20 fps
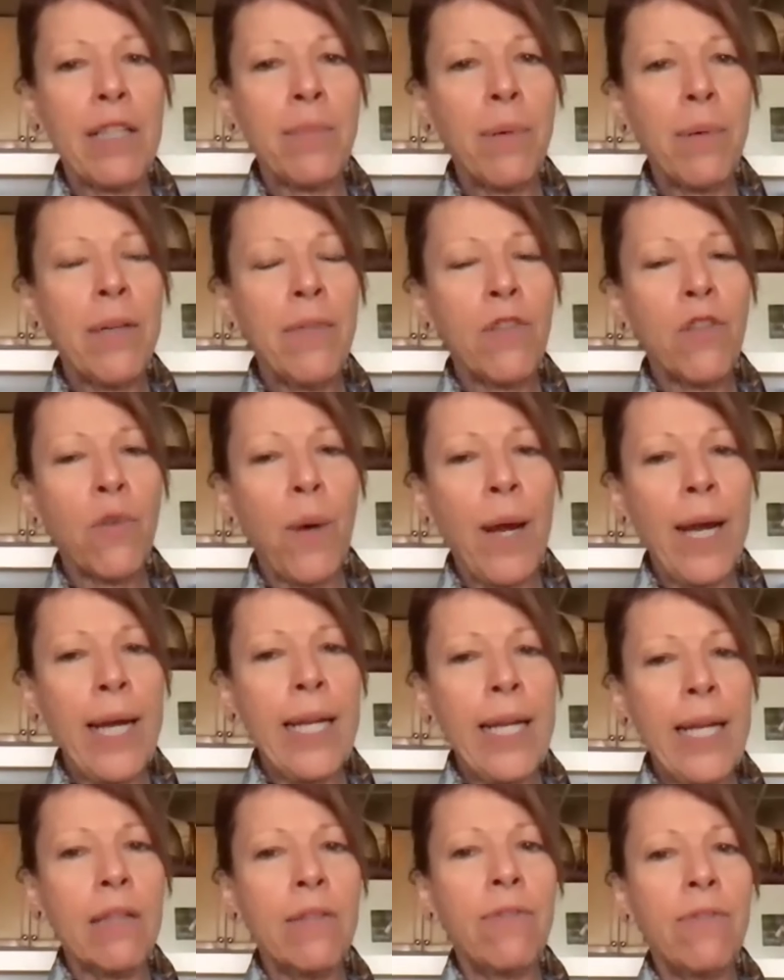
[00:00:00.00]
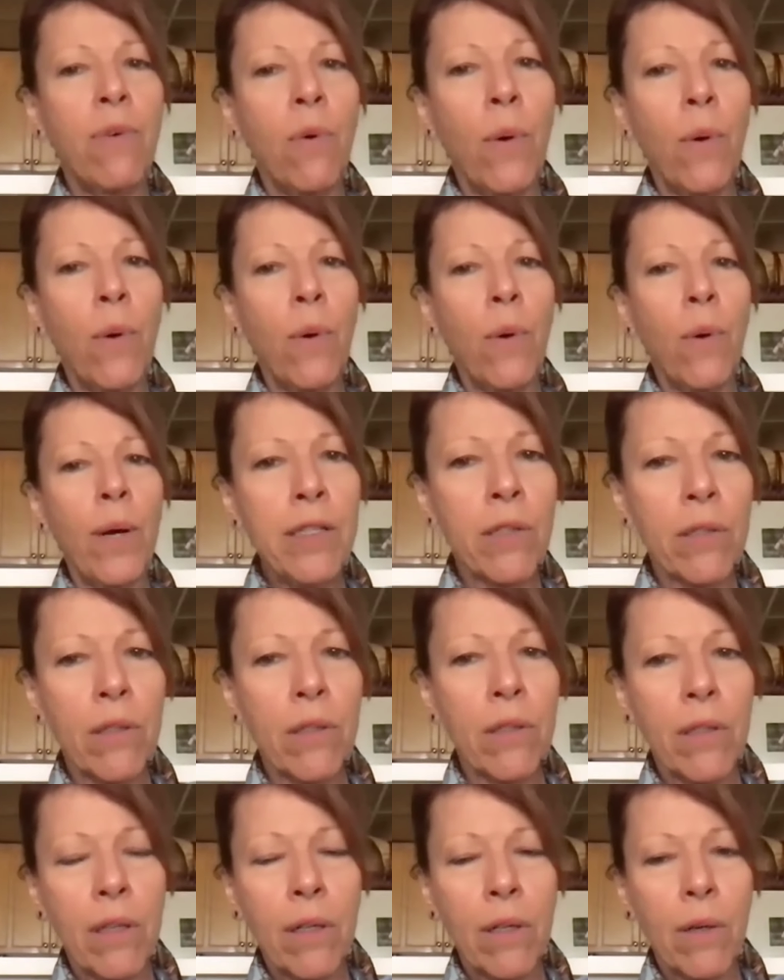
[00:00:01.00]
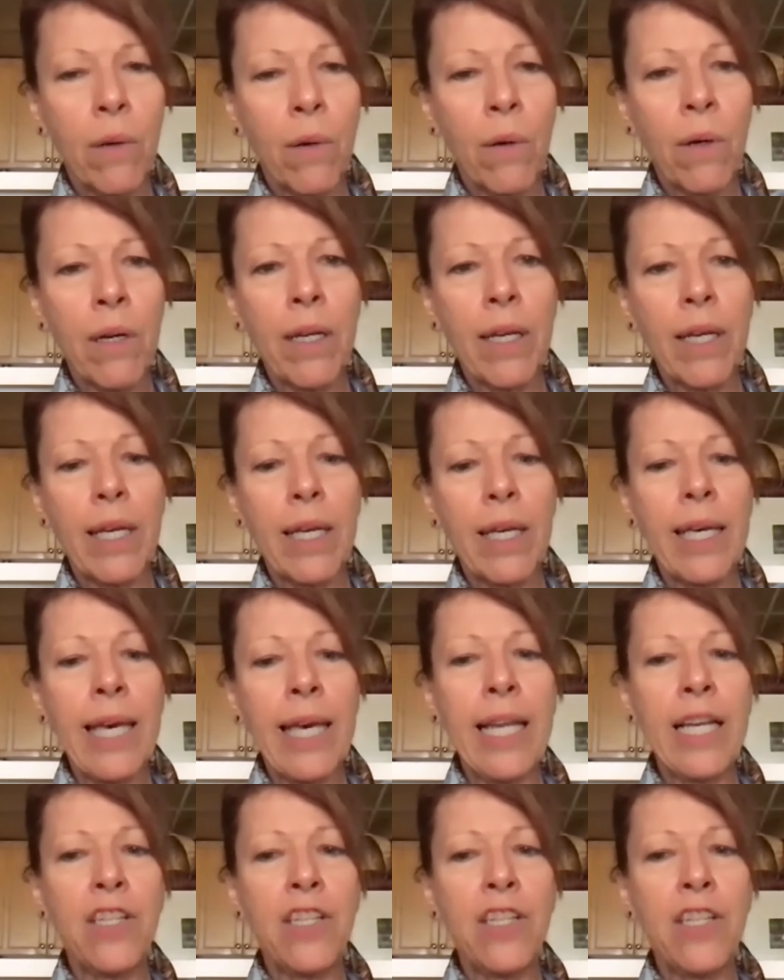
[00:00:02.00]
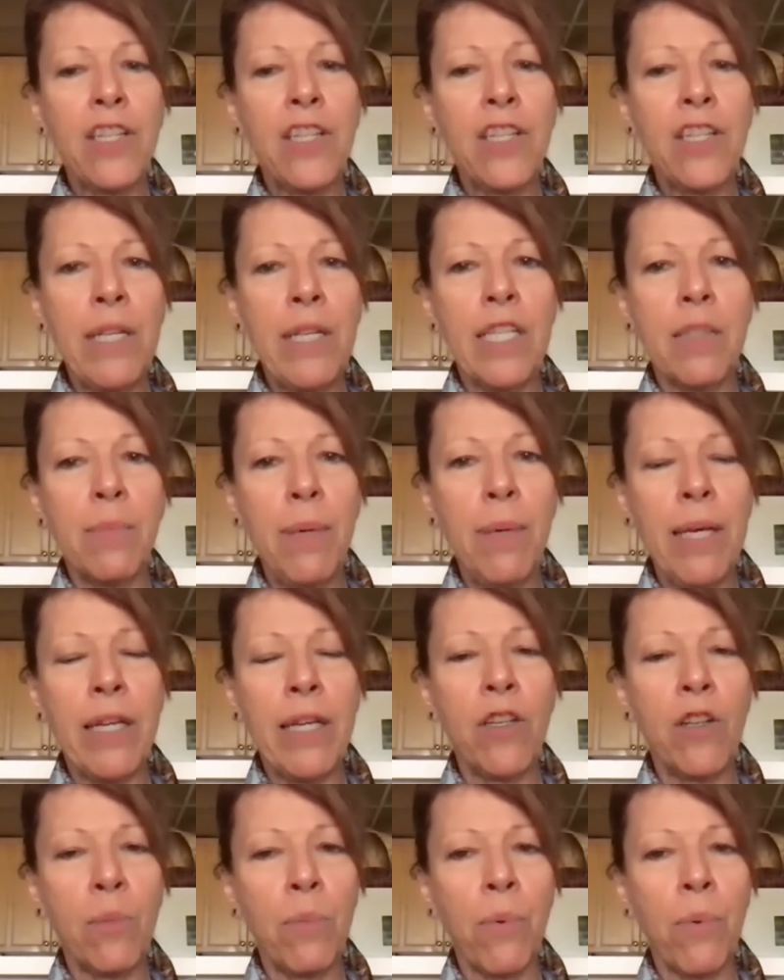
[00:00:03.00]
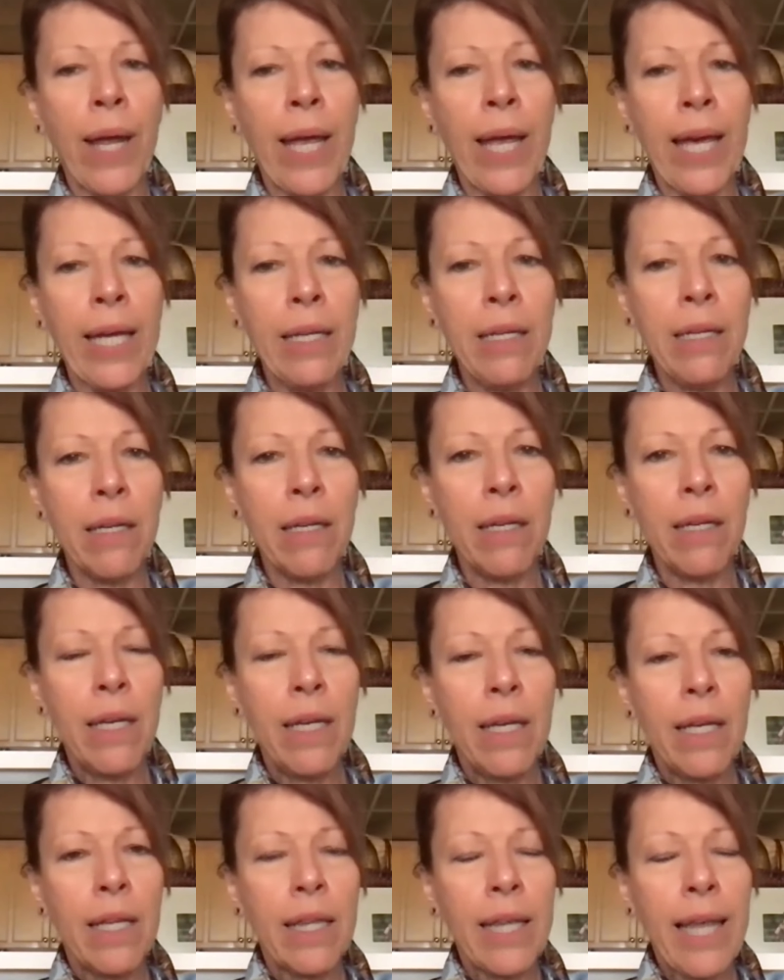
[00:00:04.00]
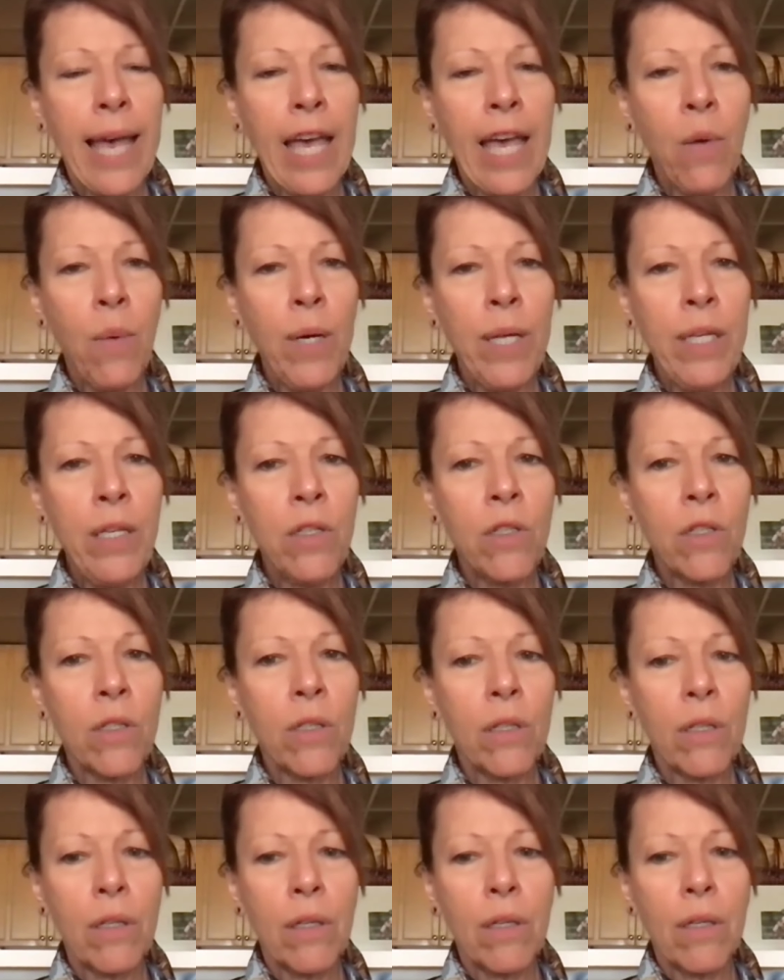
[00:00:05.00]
That's part of training the voice or getting GPT to speak in your brand language.